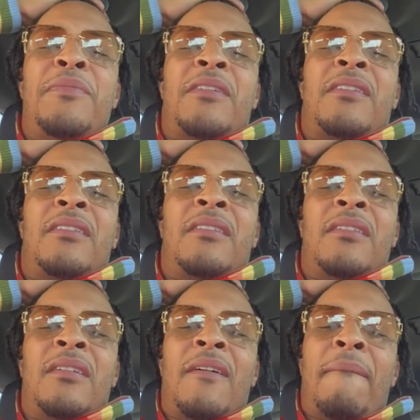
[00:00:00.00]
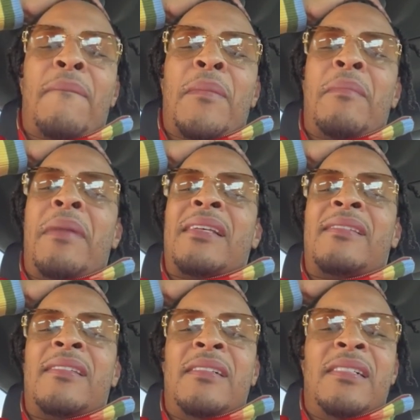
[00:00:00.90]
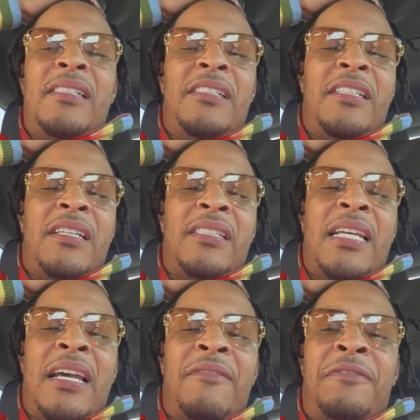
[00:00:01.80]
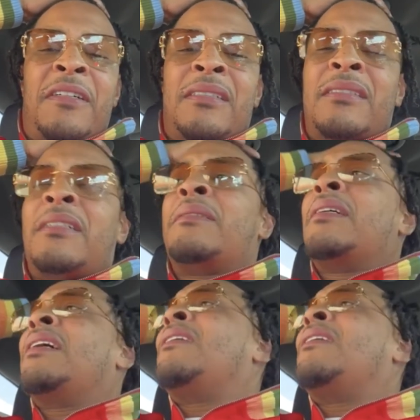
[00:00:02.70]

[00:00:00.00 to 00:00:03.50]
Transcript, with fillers: me because my son just got up.